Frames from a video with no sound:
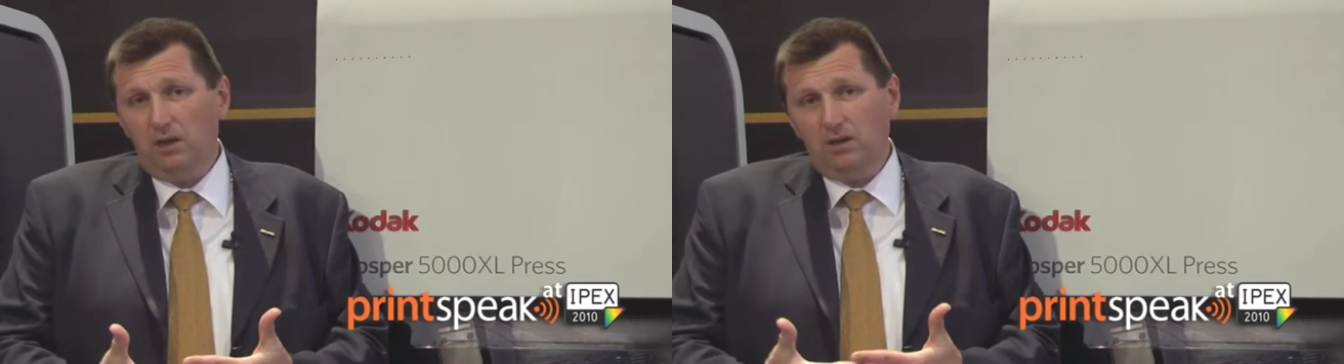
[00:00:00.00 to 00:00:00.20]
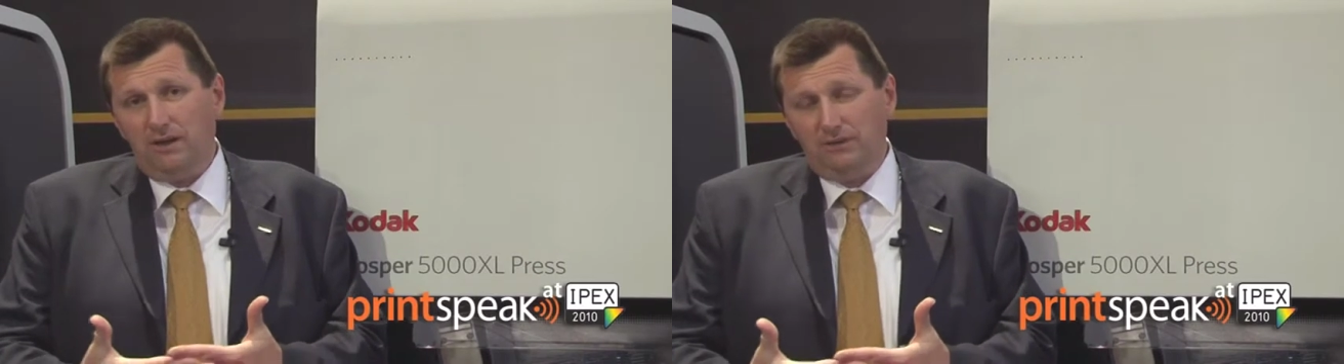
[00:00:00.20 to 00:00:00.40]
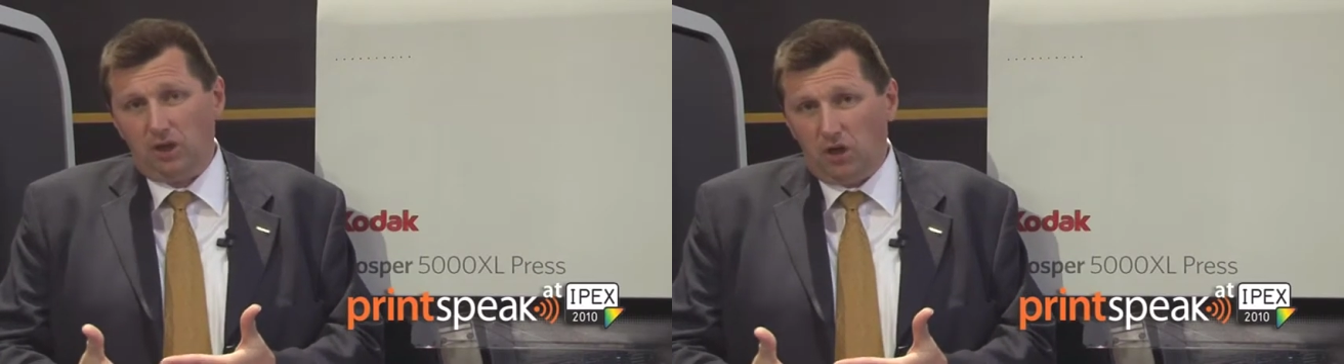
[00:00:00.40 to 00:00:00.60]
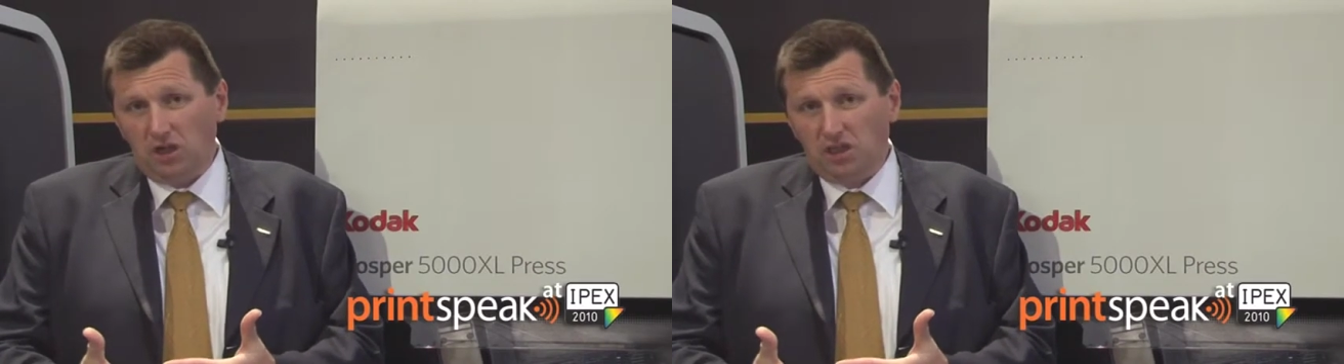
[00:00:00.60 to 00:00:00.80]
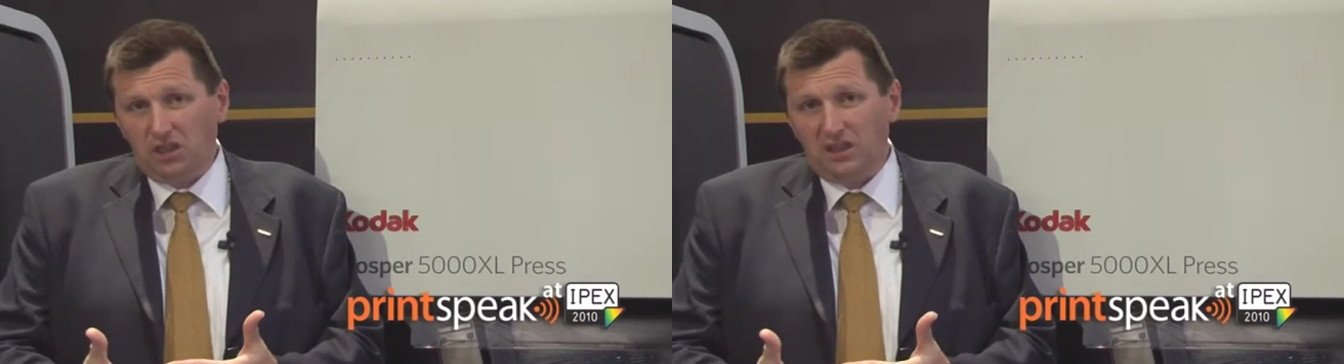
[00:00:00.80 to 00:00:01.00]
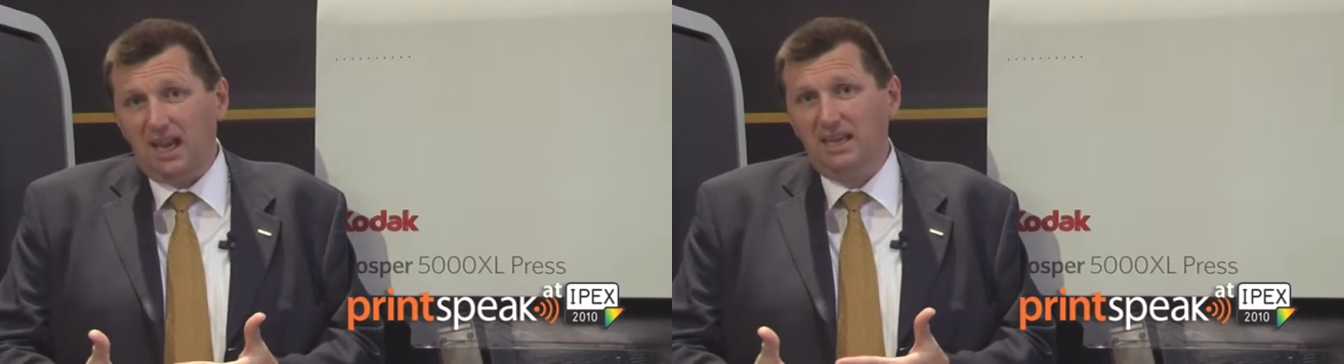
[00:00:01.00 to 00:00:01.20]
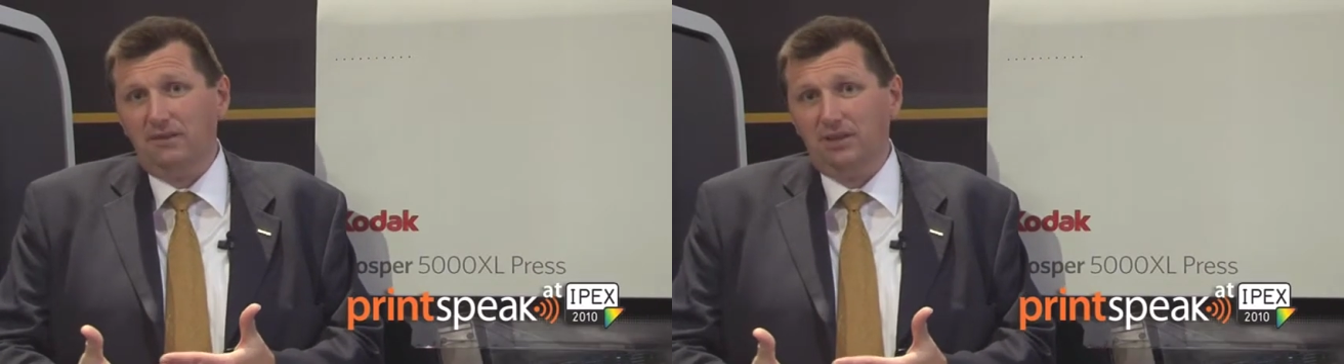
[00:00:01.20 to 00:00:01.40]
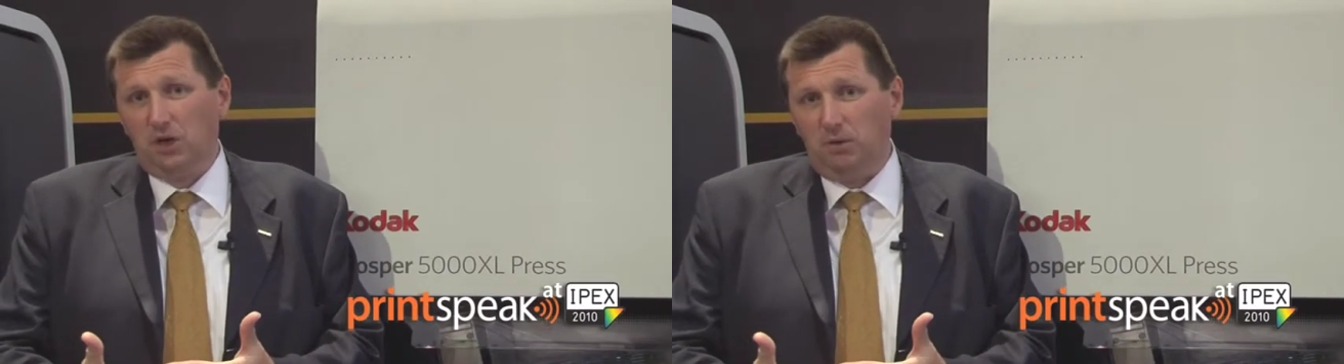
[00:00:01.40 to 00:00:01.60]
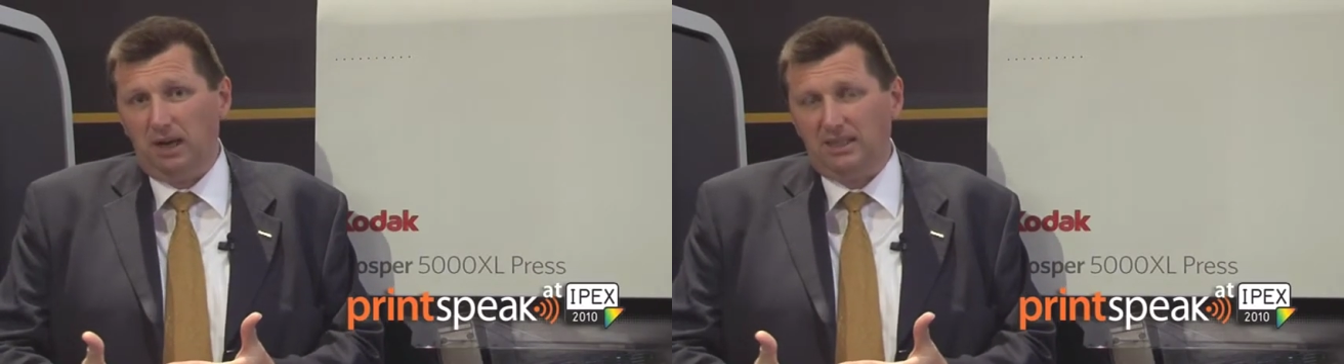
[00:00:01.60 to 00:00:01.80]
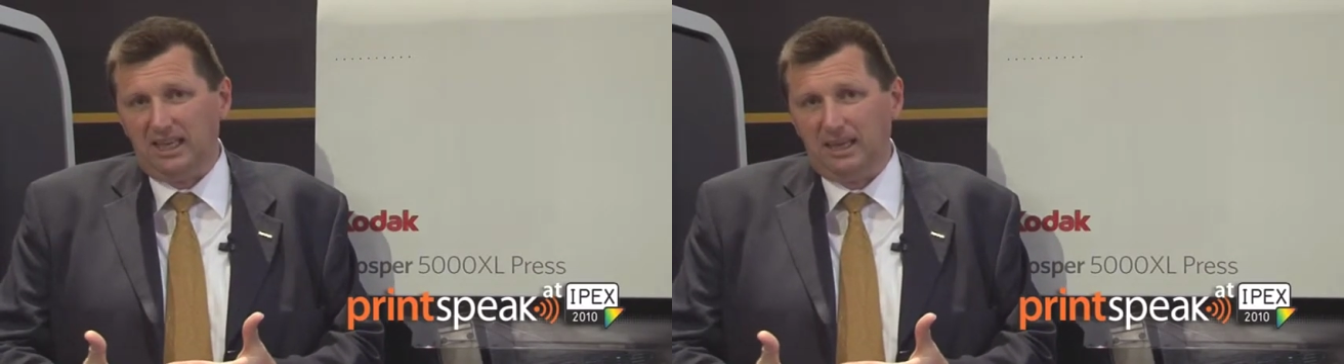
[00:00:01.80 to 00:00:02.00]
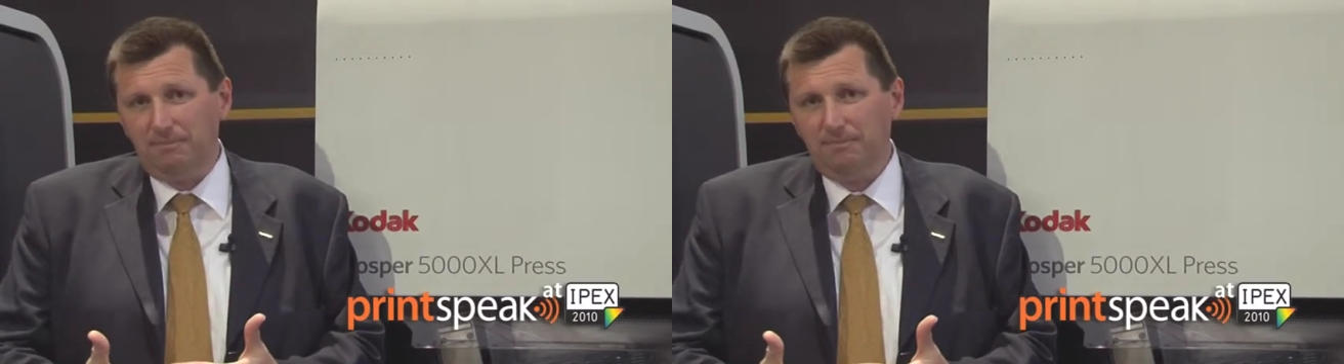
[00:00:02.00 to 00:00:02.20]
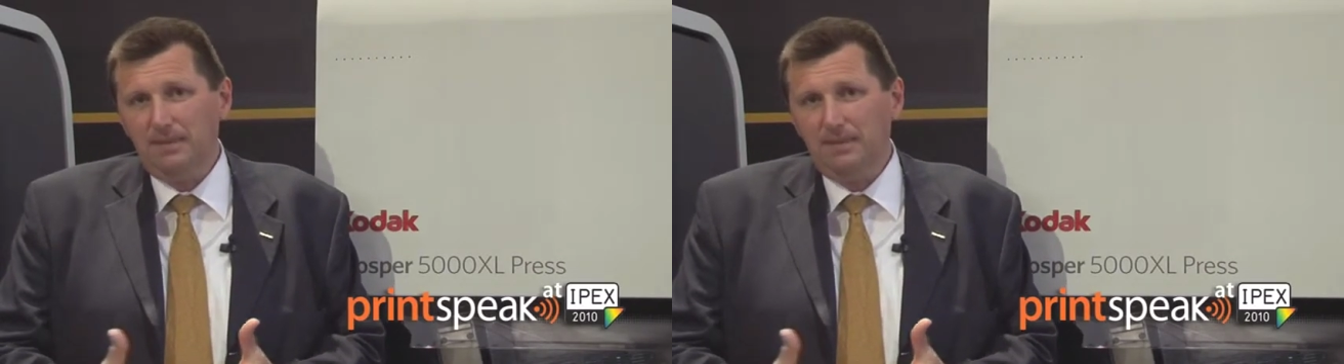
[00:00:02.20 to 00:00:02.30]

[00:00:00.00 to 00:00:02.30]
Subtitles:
you have the cost, and you have the quality.